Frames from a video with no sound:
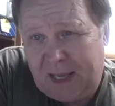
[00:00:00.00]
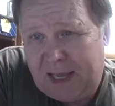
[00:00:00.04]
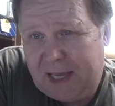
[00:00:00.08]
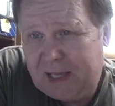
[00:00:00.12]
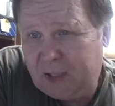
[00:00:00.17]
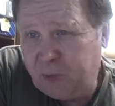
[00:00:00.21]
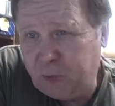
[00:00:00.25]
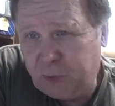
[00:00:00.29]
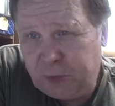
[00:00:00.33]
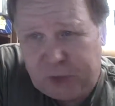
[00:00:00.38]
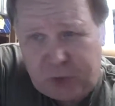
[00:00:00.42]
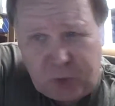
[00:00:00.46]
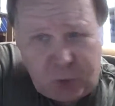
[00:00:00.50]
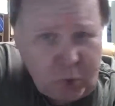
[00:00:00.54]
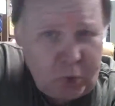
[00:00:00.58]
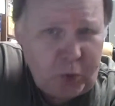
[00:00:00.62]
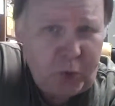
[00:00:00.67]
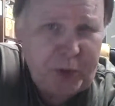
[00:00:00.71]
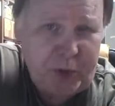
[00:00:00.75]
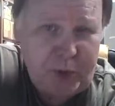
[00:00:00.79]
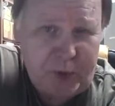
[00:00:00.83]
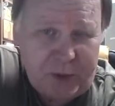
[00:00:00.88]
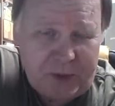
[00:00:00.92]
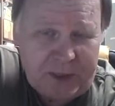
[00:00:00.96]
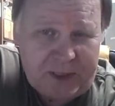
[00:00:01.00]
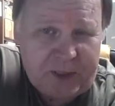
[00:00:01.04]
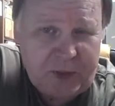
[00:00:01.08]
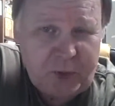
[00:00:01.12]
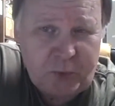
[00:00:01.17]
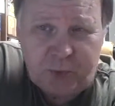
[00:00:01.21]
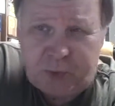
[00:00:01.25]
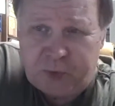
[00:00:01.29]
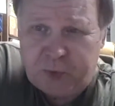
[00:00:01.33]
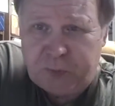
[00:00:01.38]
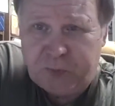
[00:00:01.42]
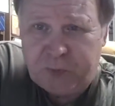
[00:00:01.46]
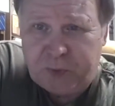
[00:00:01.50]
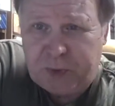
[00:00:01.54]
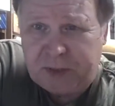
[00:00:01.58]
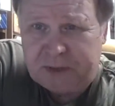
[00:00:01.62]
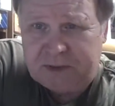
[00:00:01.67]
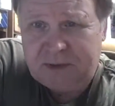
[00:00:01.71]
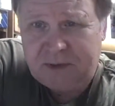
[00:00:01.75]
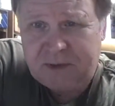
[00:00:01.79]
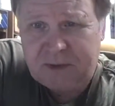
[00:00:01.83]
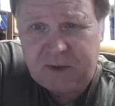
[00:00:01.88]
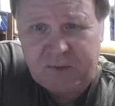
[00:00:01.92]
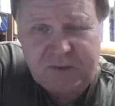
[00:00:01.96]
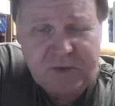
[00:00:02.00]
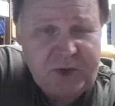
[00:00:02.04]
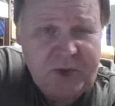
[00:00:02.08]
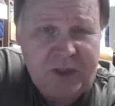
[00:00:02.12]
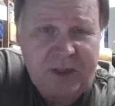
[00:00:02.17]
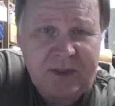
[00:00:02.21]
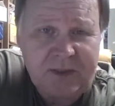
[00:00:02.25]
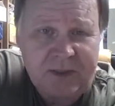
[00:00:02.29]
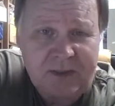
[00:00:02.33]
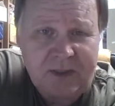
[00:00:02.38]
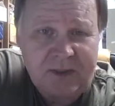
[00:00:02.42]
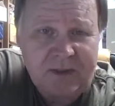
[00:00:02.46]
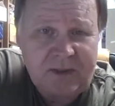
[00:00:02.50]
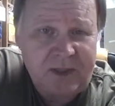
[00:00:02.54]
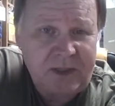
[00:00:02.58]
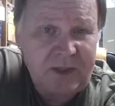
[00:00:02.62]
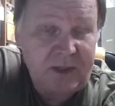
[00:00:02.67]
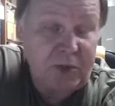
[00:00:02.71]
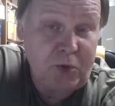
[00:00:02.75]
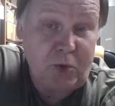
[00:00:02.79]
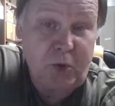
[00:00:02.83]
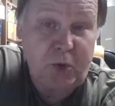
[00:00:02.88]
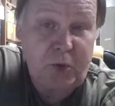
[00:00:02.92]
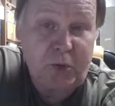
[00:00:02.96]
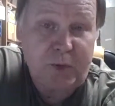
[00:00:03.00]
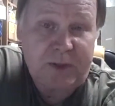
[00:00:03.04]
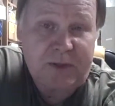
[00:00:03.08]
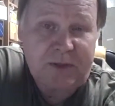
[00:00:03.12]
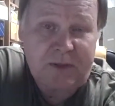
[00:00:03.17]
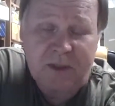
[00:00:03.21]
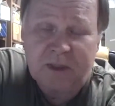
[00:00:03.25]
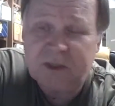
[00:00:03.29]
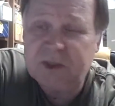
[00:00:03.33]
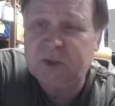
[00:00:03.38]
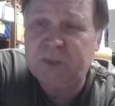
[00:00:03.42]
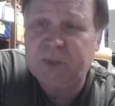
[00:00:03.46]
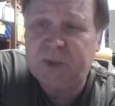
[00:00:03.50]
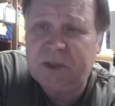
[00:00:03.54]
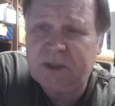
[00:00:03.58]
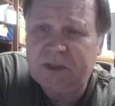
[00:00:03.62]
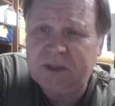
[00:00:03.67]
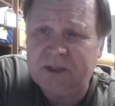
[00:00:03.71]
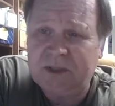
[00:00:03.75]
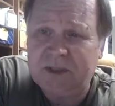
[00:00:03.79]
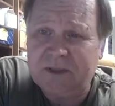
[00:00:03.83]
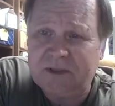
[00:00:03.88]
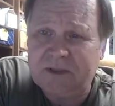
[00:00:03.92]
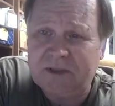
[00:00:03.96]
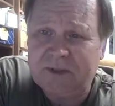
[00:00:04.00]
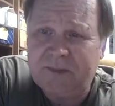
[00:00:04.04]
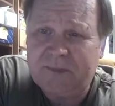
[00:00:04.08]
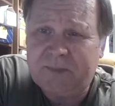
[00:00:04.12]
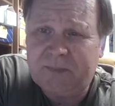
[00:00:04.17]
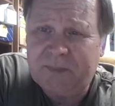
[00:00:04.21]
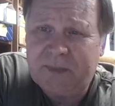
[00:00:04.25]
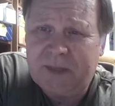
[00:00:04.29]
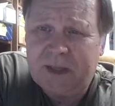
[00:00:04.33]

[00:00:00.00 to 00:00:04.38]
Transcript: and recoil at the real presence of Jesus in the Eucharistic species.